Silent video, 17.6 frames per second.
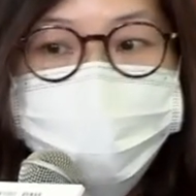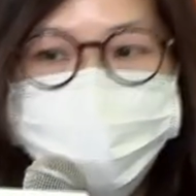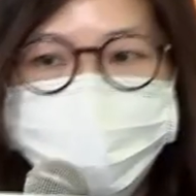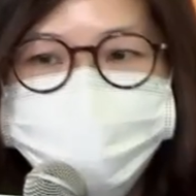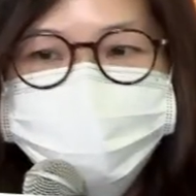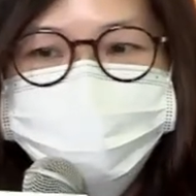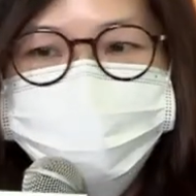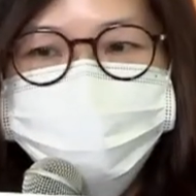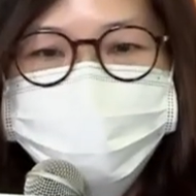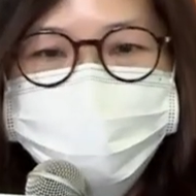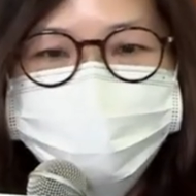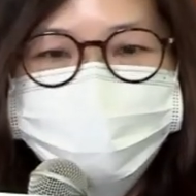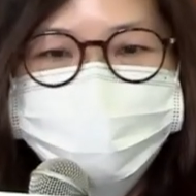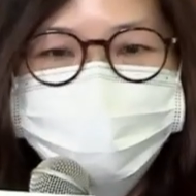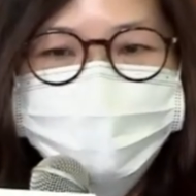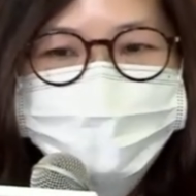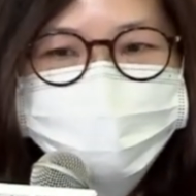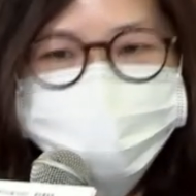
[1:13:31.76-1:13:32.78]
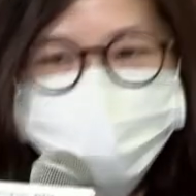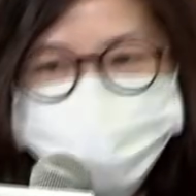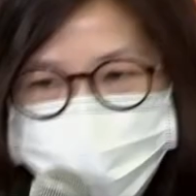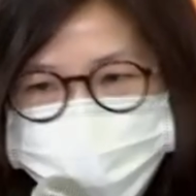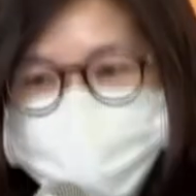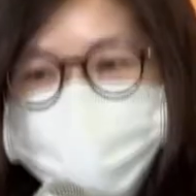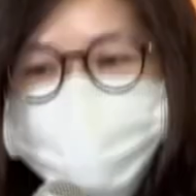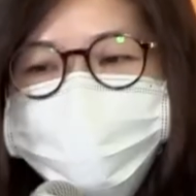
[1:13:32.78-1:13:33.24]
all these uh,
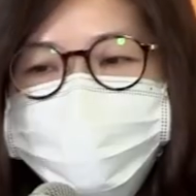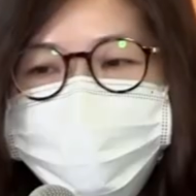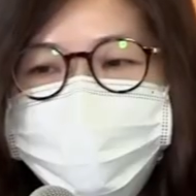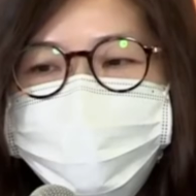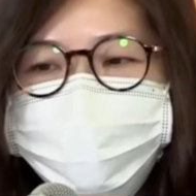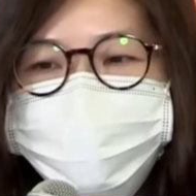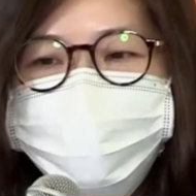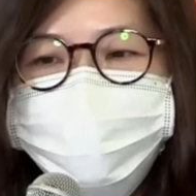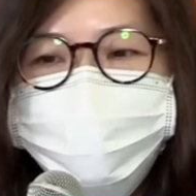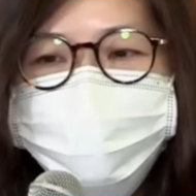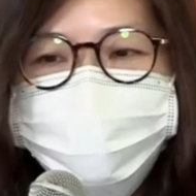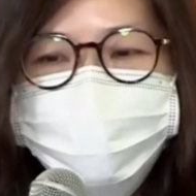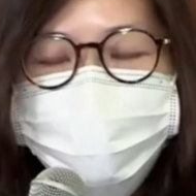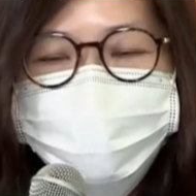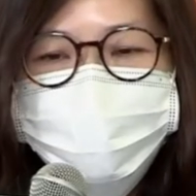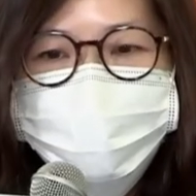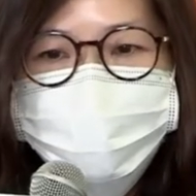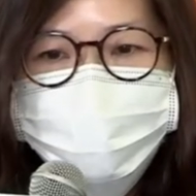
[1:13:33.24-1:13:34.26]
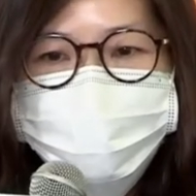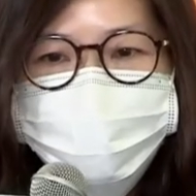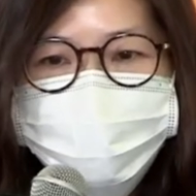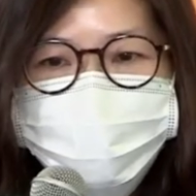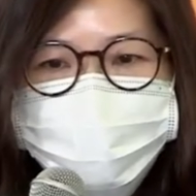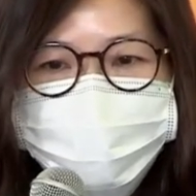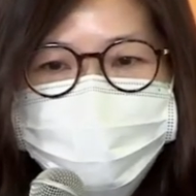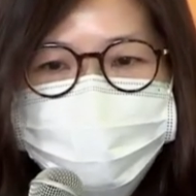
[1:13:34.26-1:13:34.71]
attitudes, knowledge, and
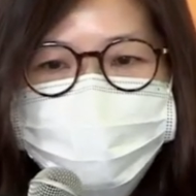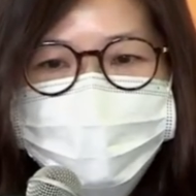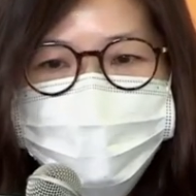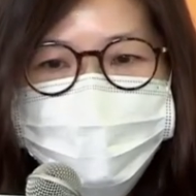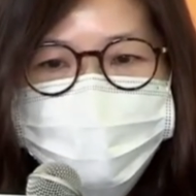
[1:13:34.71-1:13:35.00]
skills